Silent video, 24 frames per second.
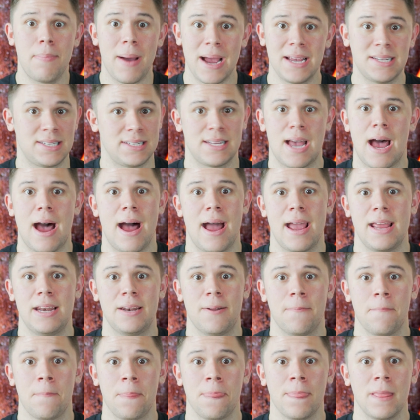by side,
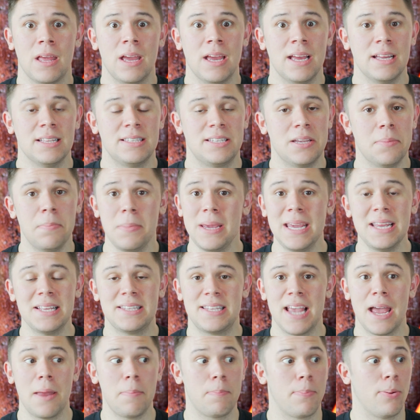to me,
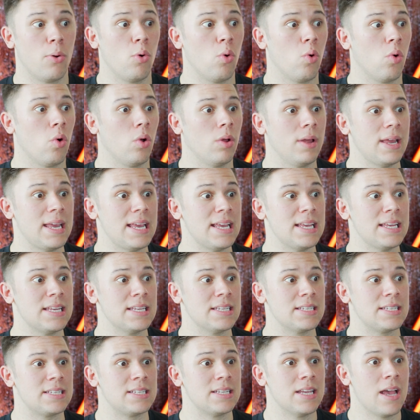Deadpool
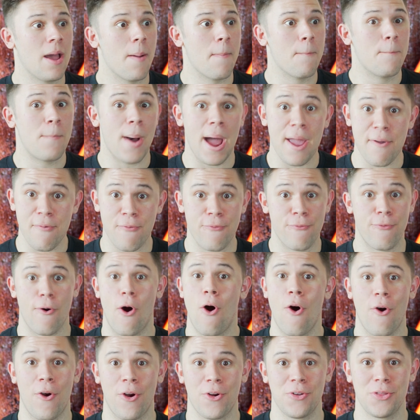is by
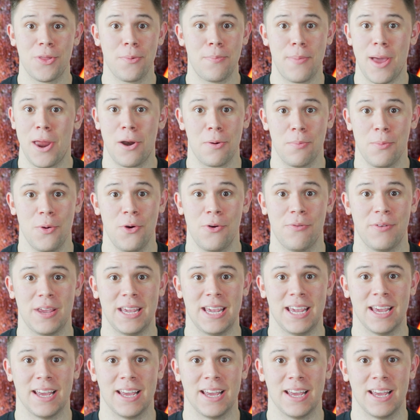far the better movie. I